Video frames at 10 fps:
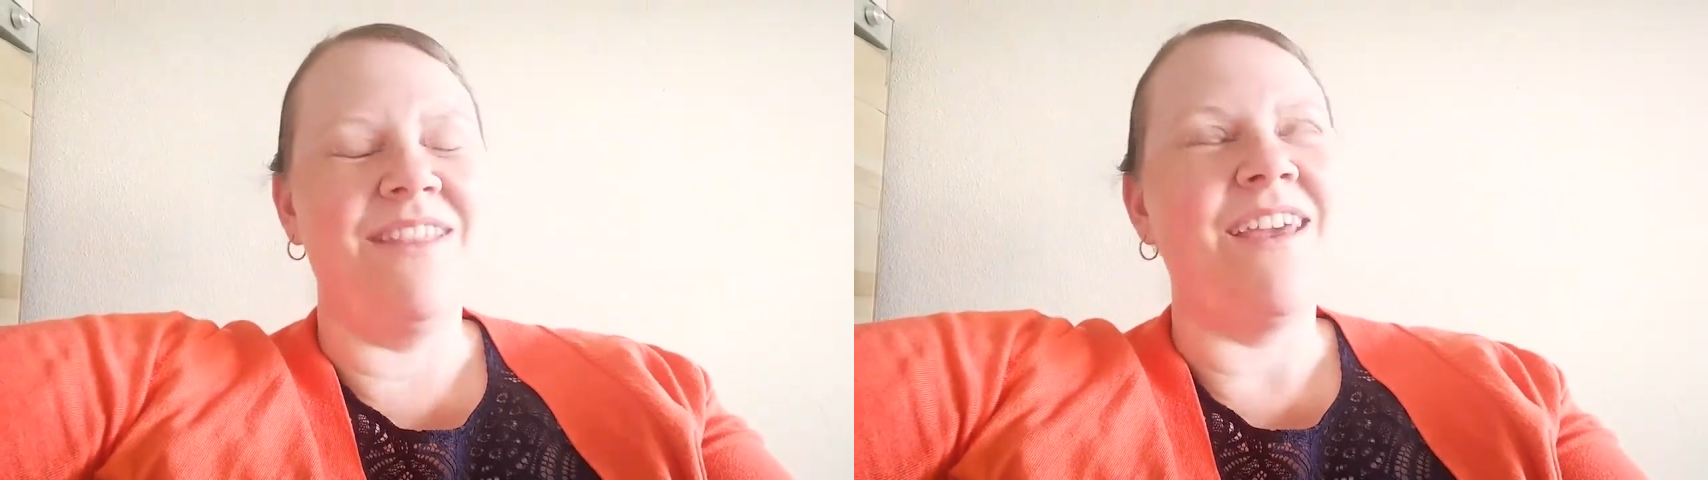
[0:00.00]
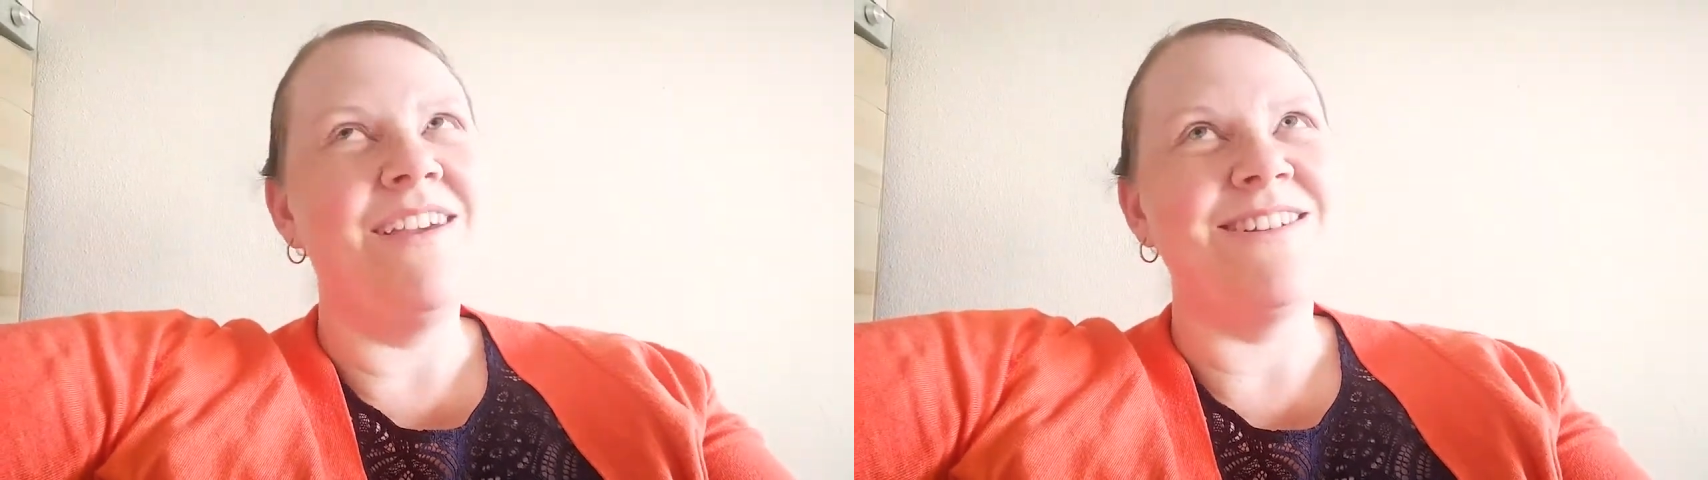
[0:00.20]

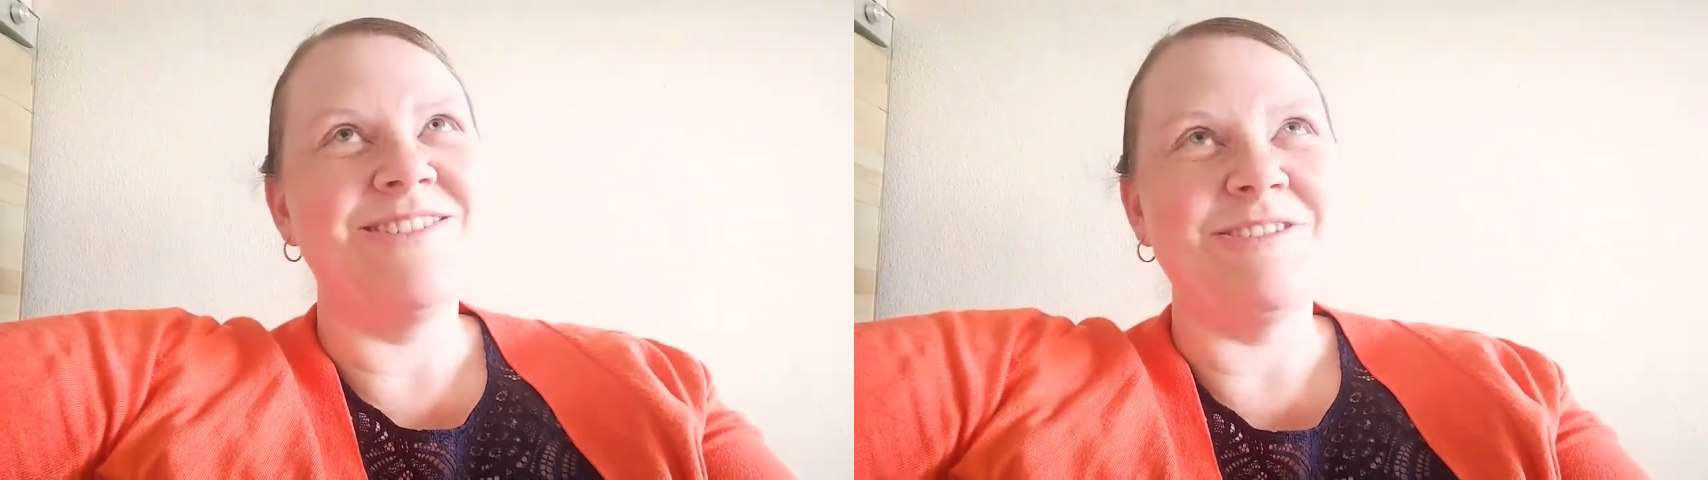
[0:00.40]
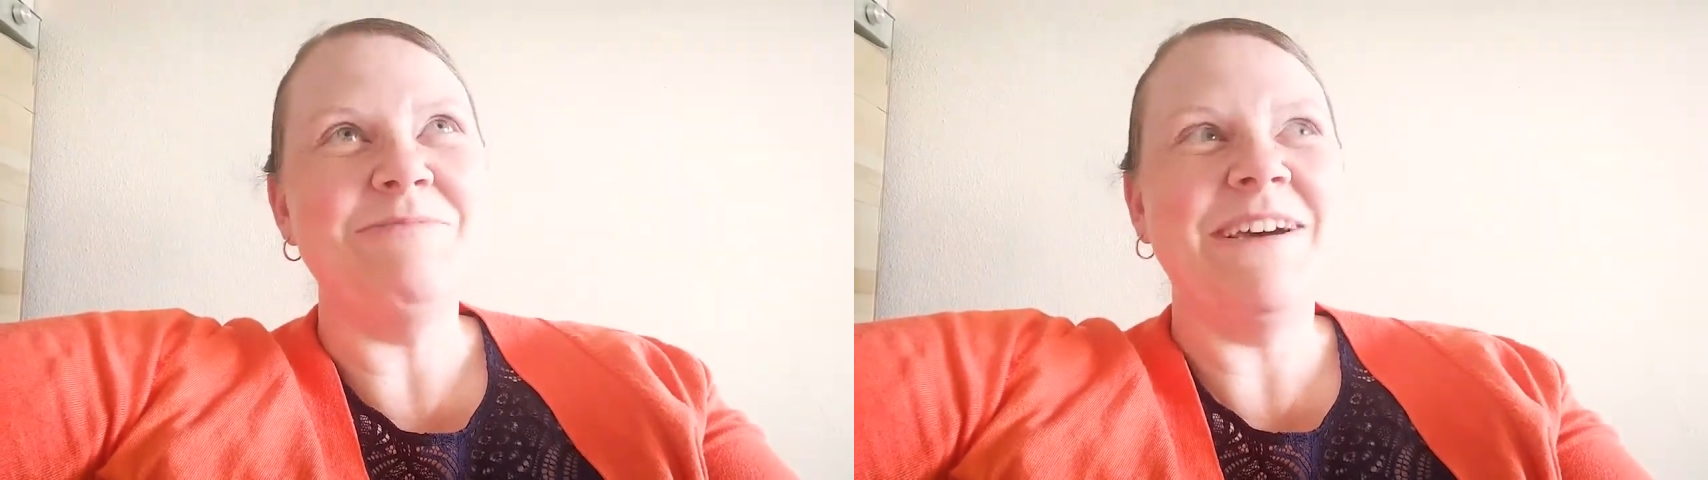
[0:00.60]
thank you
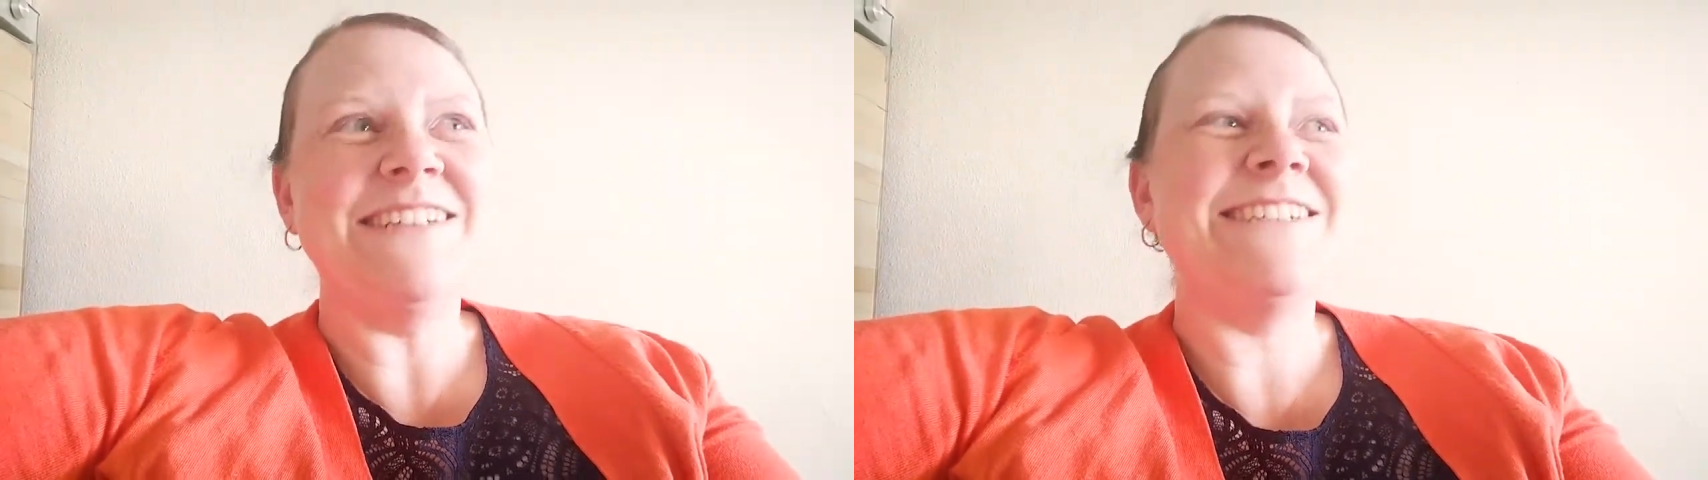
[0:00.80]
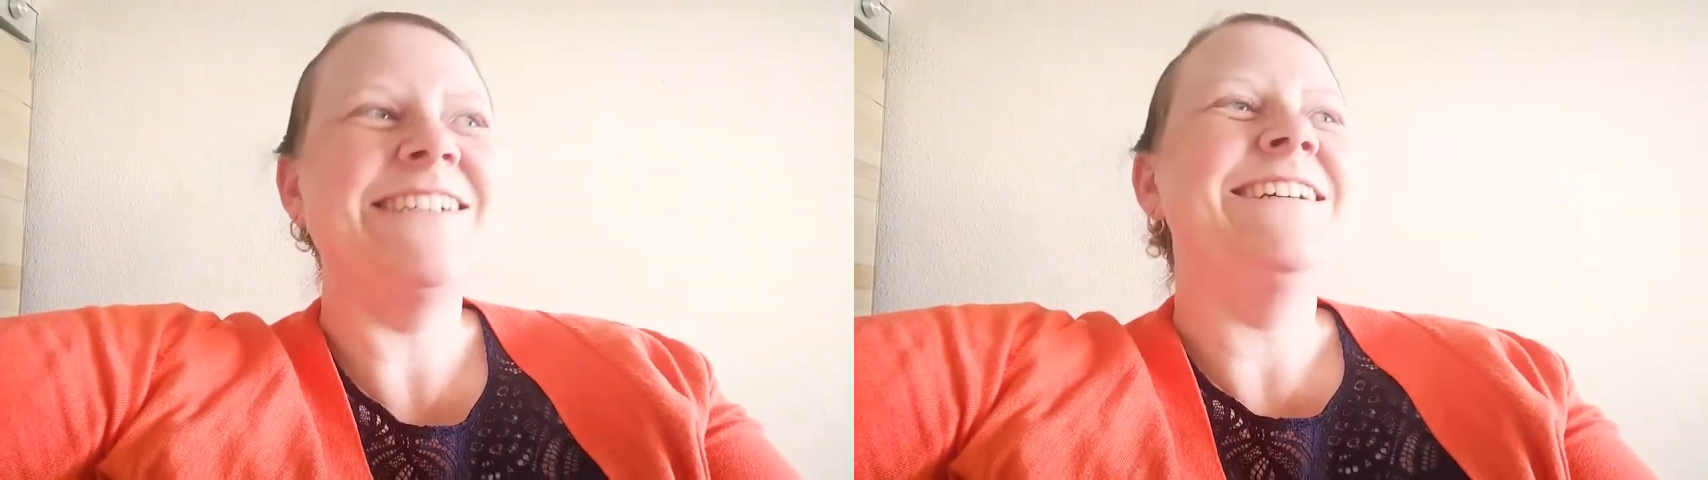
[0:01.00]
so
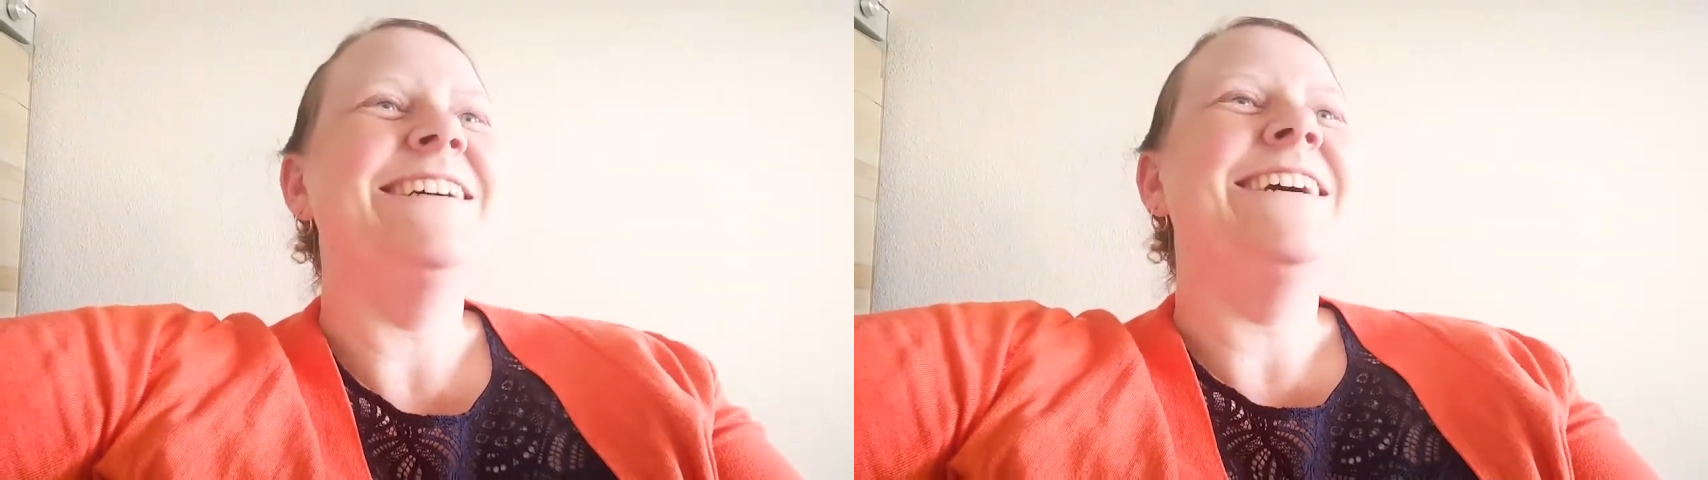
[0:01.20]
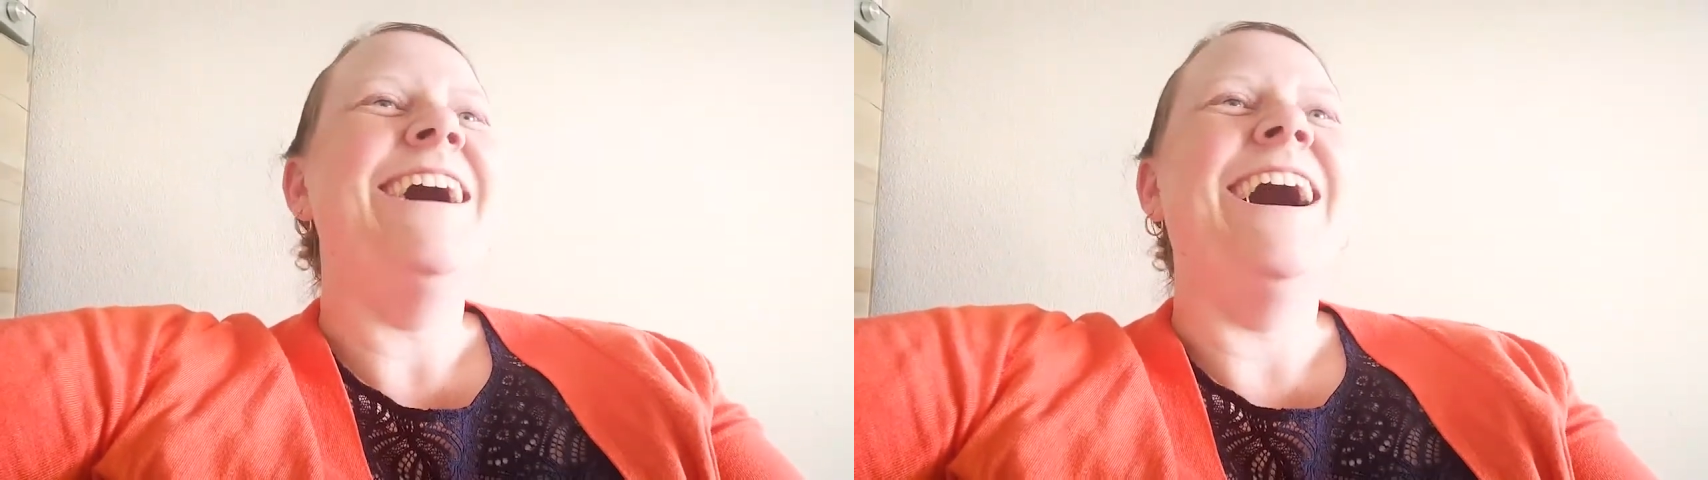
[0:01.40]
much.
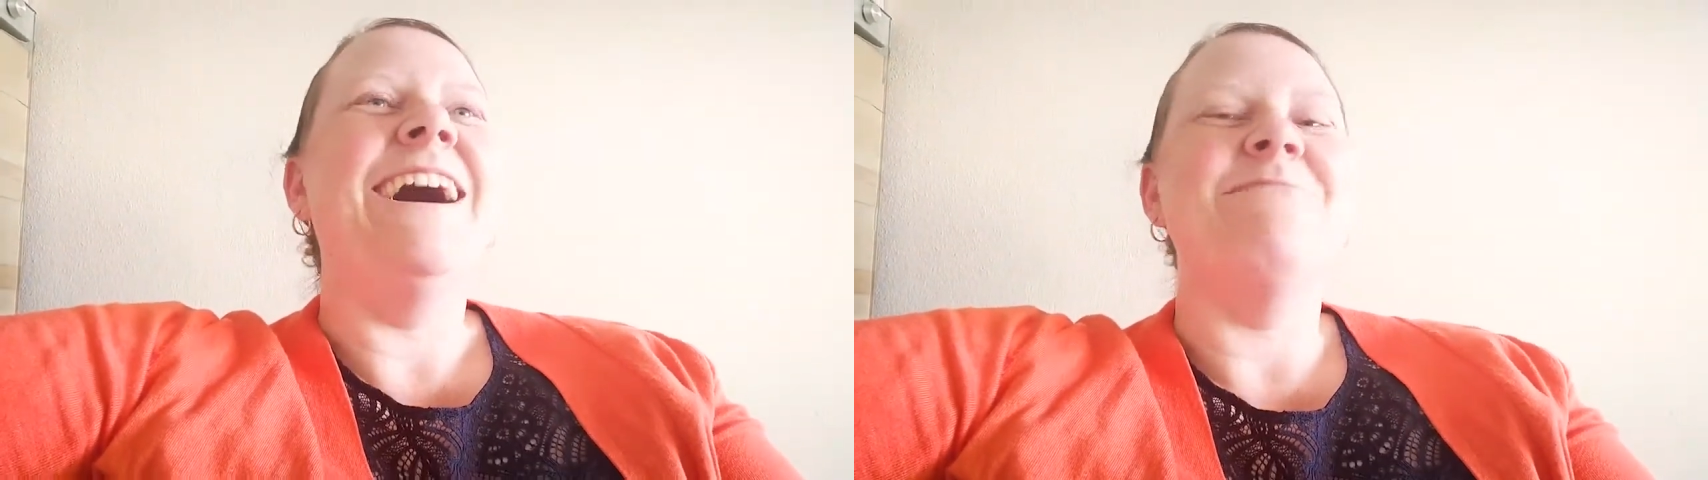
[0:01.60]
Um,